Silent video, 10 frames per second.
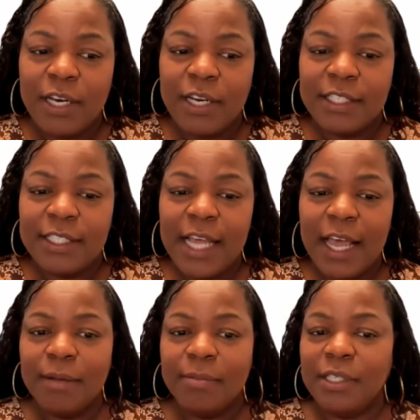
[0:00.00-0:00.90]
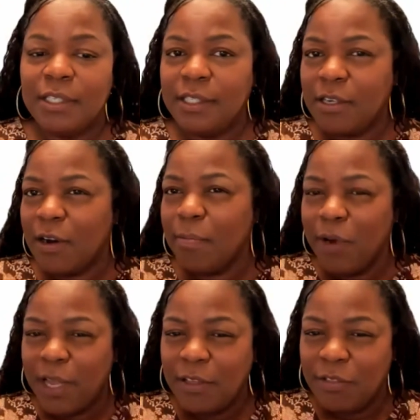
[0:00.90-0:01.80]
And it's time to start
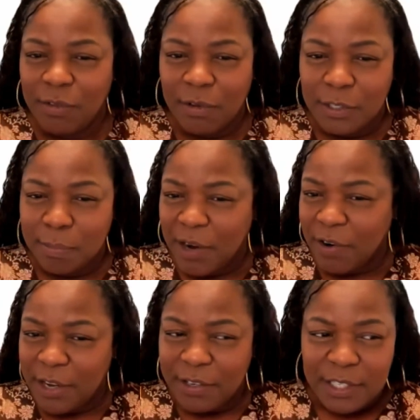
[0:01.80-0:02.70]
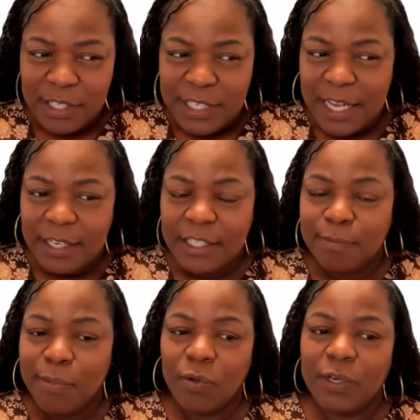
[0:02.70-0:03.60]
breaking through those barriers and to take these
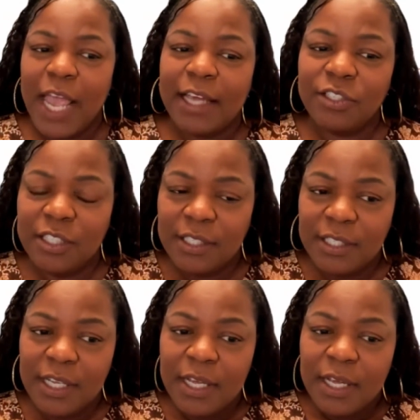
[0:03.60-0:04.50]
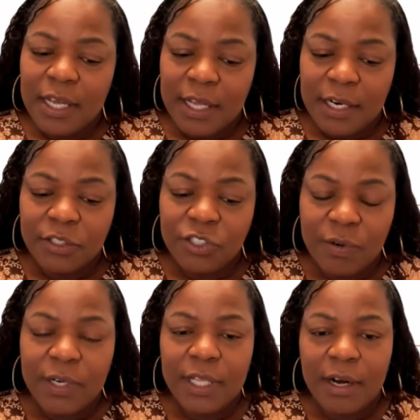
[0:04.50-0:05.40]
bold actions and
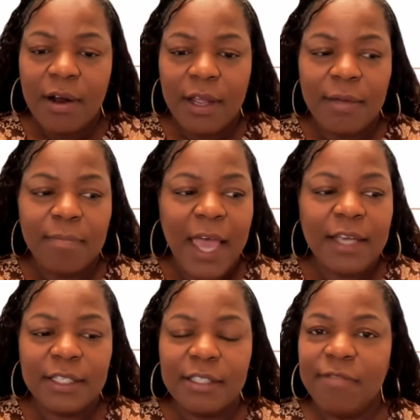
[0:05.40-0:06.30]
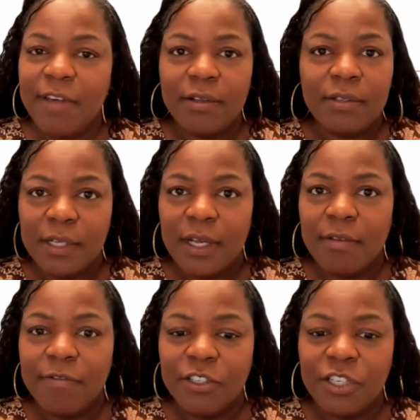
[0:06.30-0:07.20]
ensure that our impact is felt
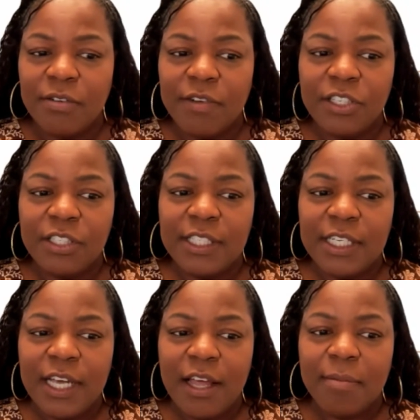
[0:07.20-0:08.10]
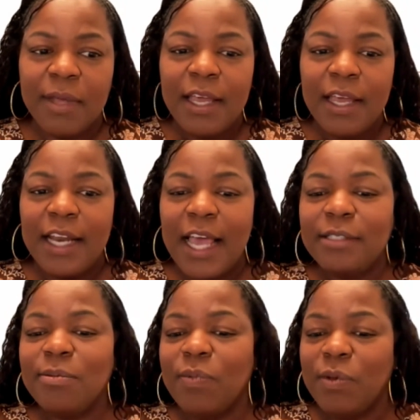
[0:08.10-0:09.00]
for generations to come. And that's
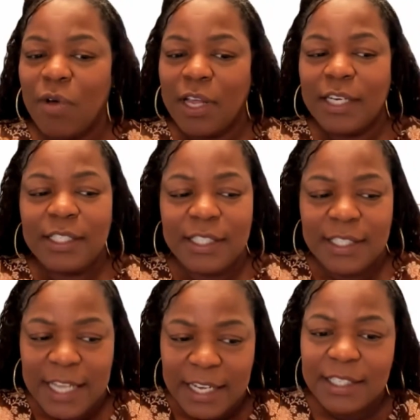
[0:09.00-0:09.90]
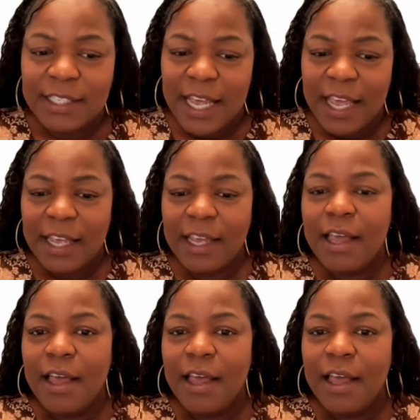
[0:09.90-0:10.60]
what we wanted to say today.